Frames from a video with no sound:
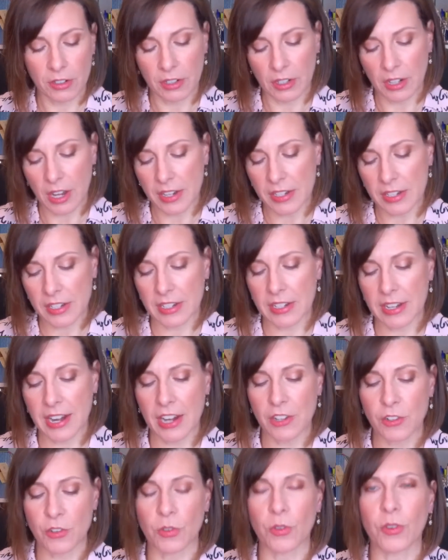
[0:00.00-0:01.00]
London
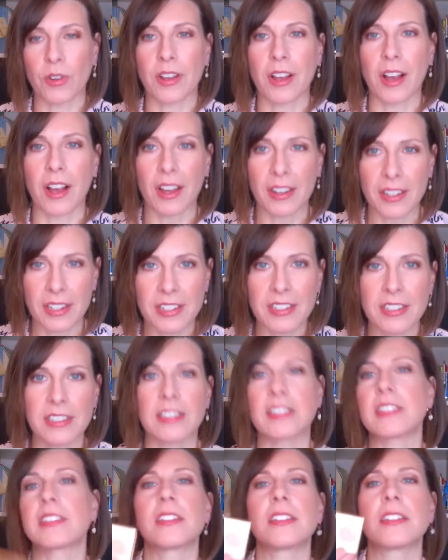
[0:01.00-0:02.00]
Natural
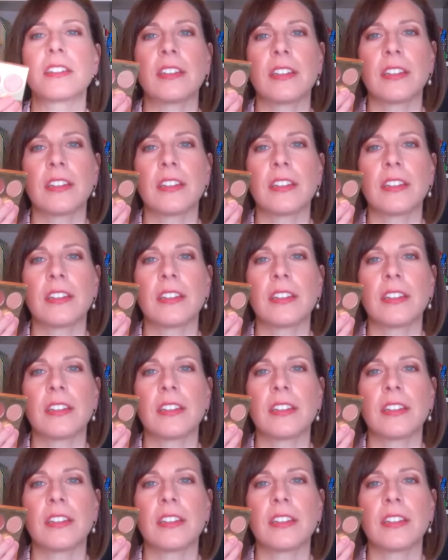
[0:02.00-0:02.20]
Goddess